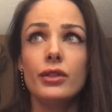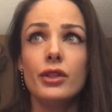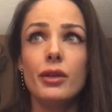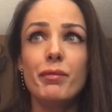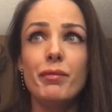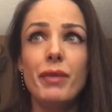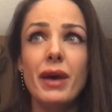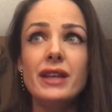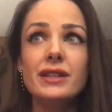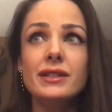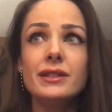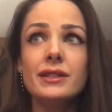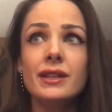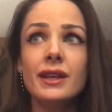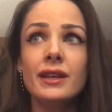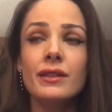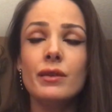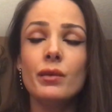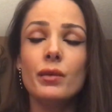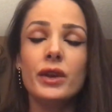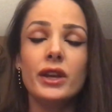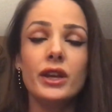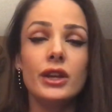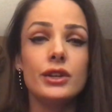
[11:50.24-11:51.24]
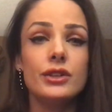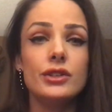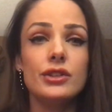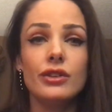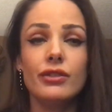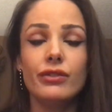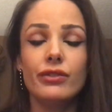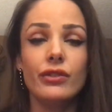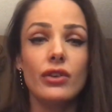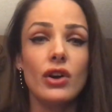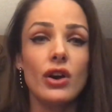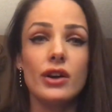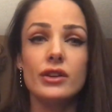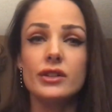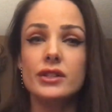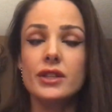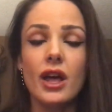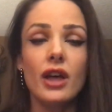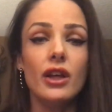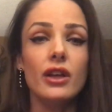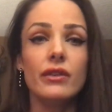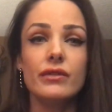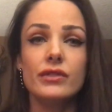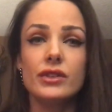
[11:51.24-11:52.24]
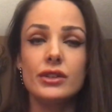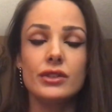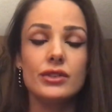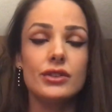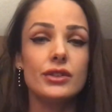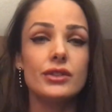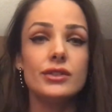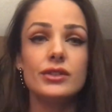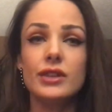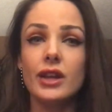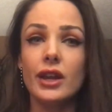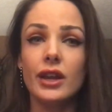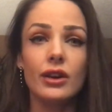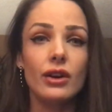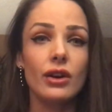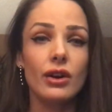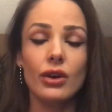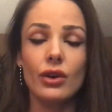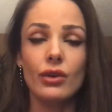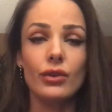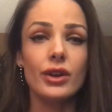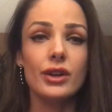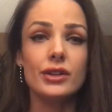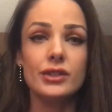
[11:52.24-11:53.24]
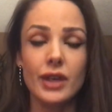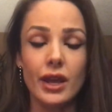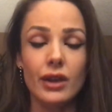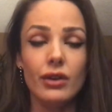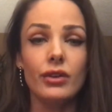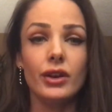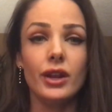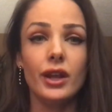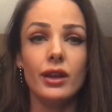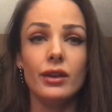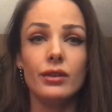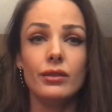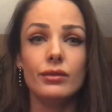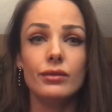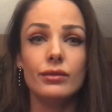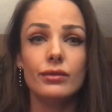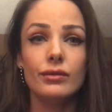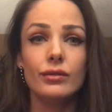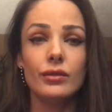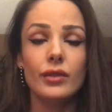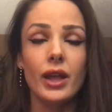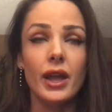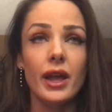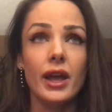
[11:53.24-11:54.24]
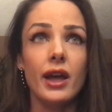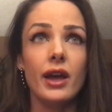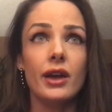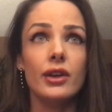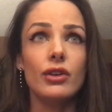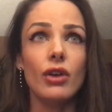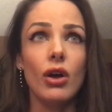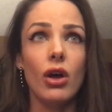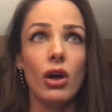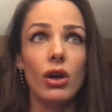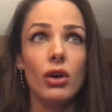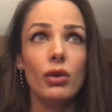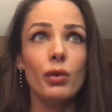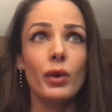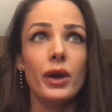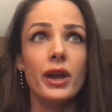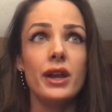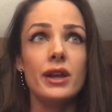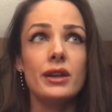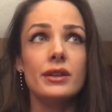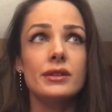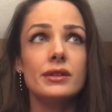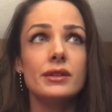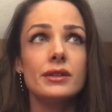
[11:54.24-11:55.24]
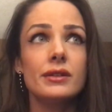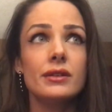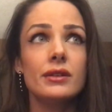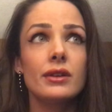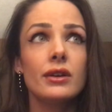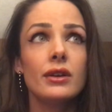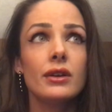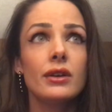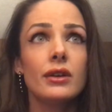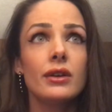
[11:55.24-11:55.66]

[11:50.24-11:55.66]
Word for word: the best thing that we can do for ourselves is just stay in our own integrity and always